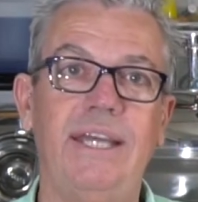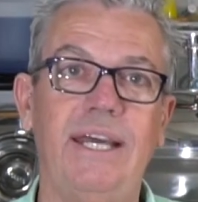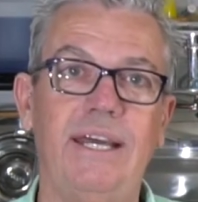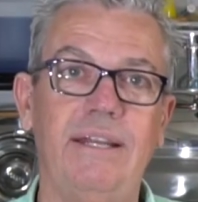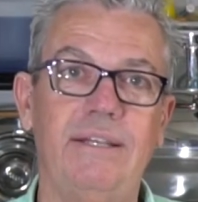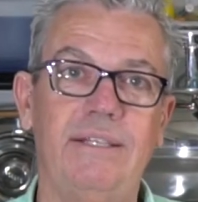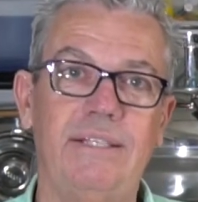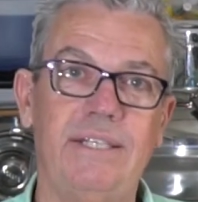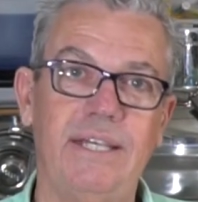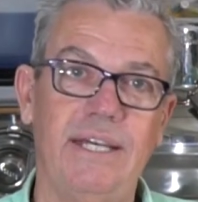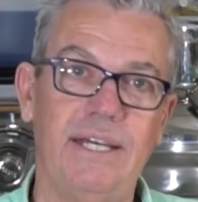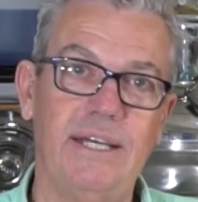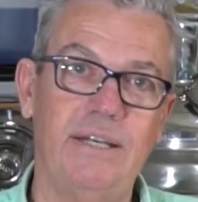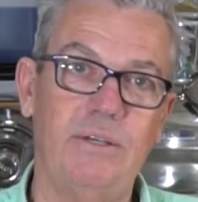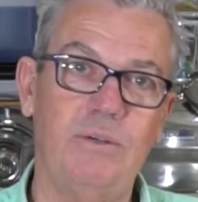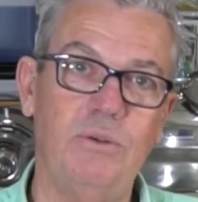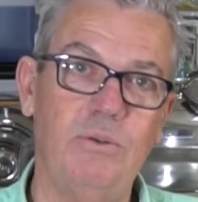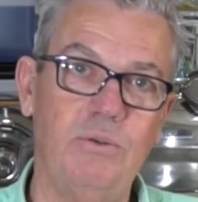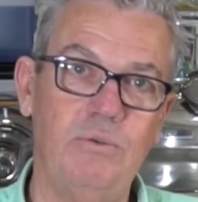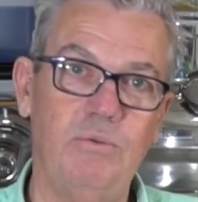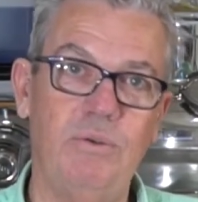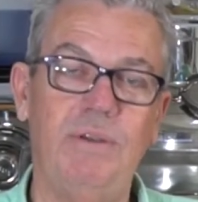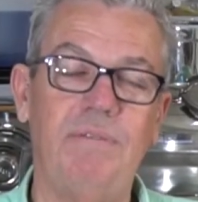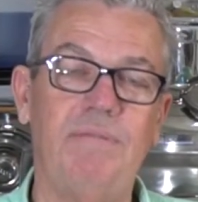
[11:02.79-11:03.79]
that
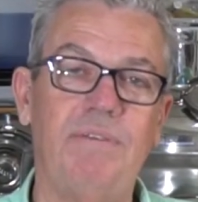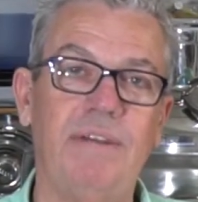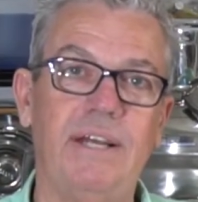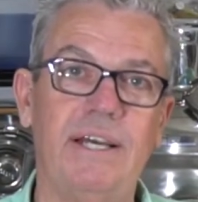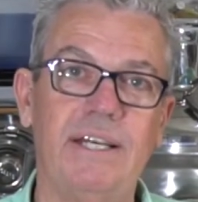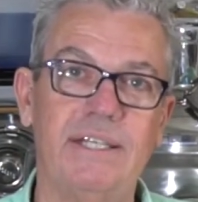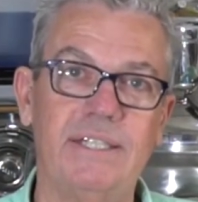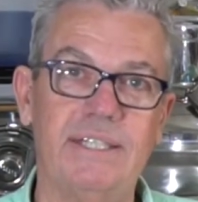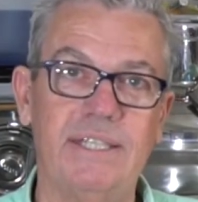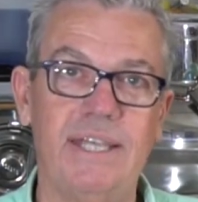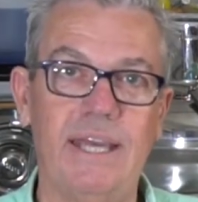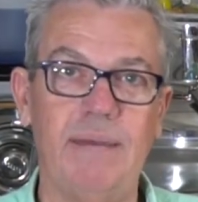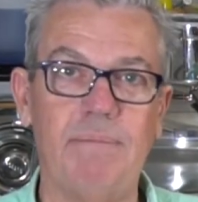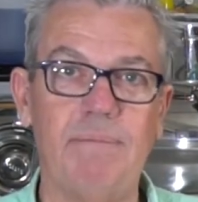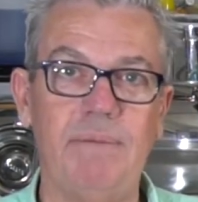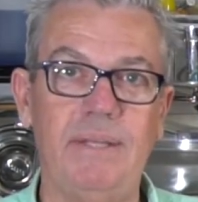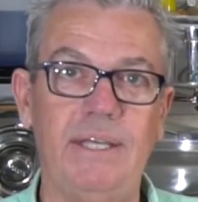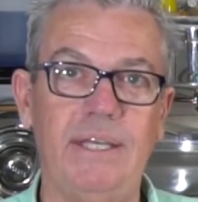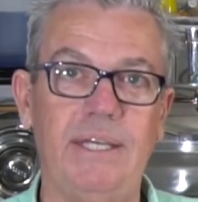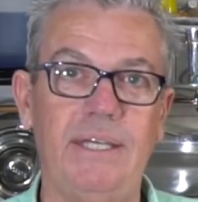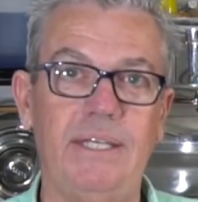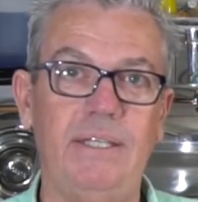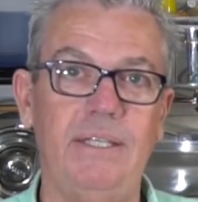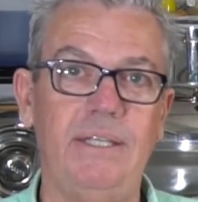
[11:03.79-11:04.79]
good reflux
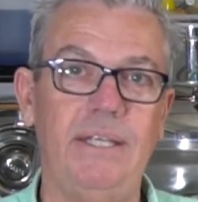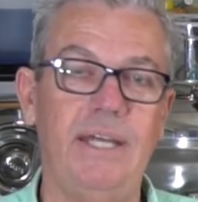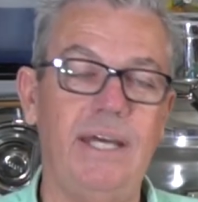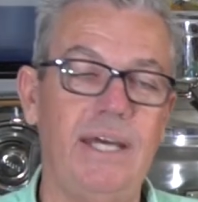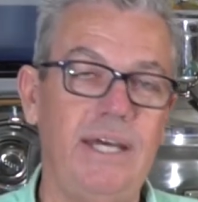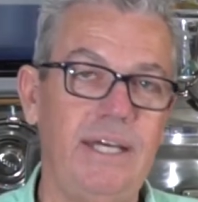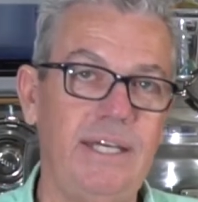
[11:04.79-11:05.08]
happening in